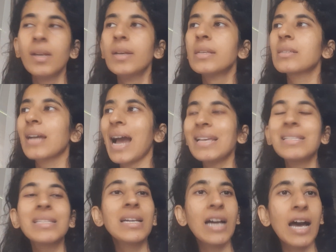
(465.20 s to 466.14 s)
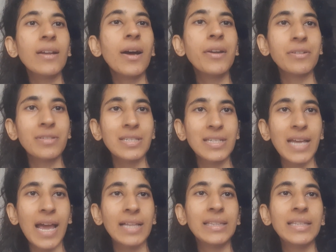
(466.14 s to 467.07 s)
So guys, you gotta
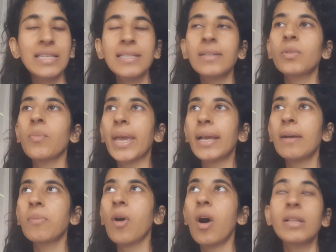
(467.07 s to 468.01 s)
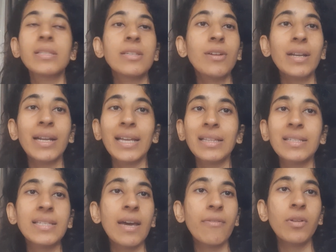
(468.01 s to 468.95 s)
understand, these are the wake-up calls. You're gonna get the
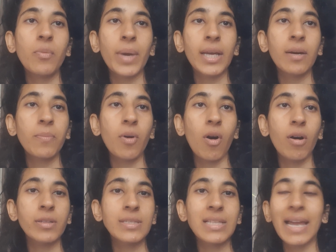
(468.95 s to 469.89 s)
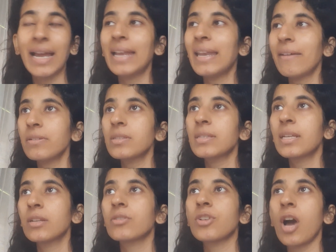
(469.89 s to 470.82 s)
several wake-up calls. Like, I never
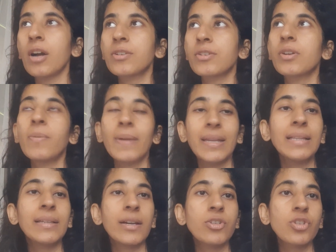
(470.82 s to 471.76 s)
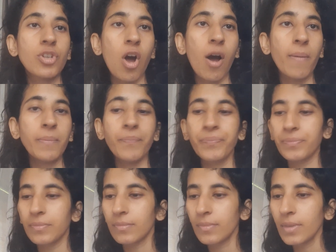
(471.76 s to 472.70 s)
seen a doctor quitting their job,
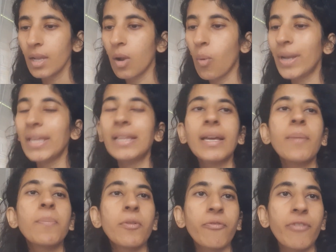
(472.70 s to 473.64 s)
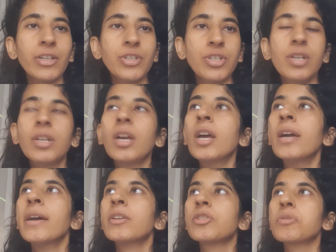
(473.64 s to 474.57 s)
quitting their profession
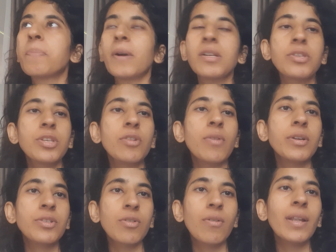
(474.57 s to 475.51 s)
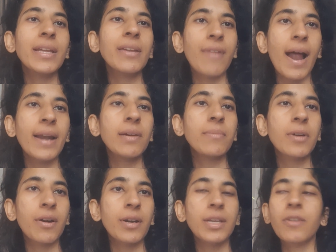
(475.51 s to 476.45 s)
to pursue a totally random
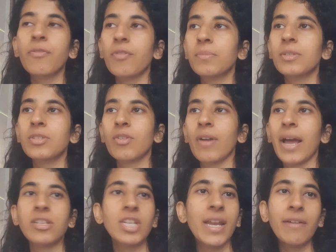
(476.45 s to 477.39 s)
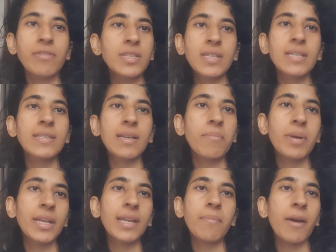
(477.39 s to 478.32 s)
career from the scratch. I never seen
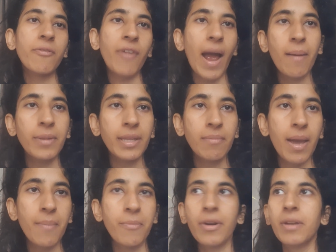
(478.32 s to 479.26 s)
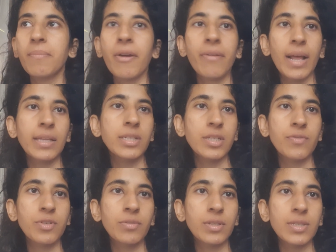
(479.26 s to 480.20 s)
somebody in my family member, in my relative
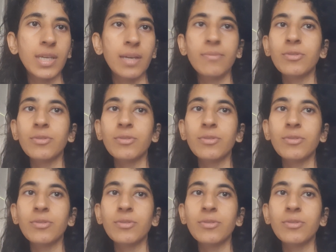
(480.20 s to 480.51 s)
do the same.